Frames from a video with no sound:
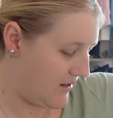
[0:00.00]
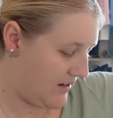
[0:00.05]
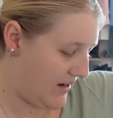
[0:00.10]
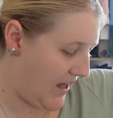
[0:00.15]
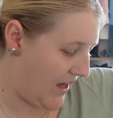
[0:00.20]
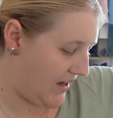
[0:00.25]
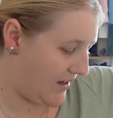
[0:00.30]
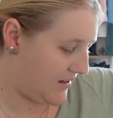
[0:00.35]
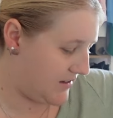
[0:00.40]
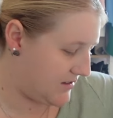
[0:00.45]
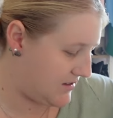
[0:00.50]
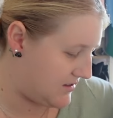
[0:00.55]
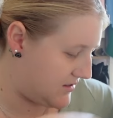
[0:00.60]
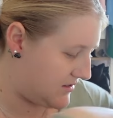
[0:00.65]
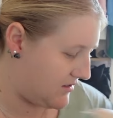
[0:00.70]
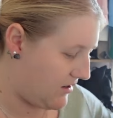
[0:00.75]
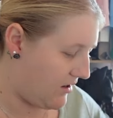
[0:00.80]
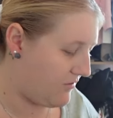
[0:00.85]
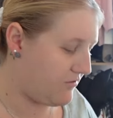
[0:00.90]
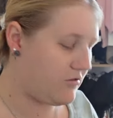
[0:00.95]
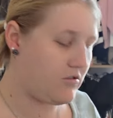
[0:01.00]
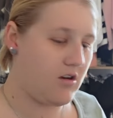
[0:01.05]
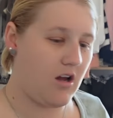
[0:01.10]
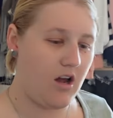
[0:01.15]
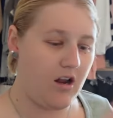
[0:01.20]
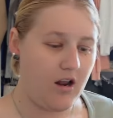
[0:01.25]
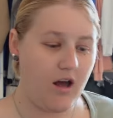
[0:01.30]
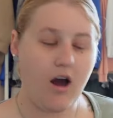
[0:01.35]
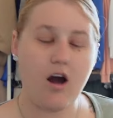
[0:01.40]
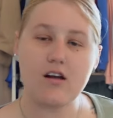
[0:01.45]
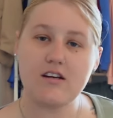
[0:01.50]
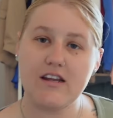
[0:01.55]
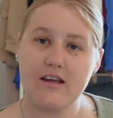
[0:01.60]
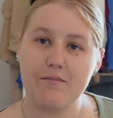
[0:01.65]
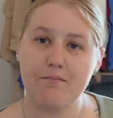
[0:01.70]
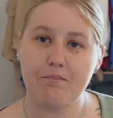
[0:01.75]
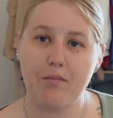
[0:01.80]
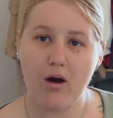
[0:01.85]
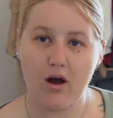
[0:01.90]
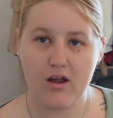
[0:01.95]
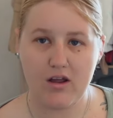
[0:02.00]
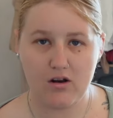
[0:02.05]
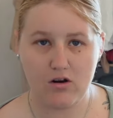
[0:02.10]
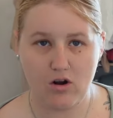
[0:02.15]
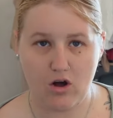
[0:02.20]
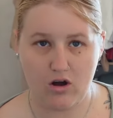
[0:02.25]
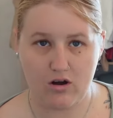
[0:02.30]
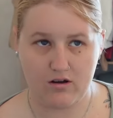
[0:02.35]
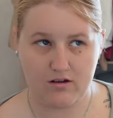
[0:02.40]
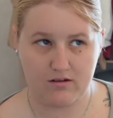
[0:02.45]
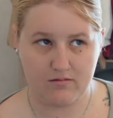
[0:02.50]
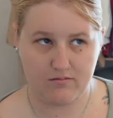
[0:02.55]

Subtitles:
Next, I didn't buy a lot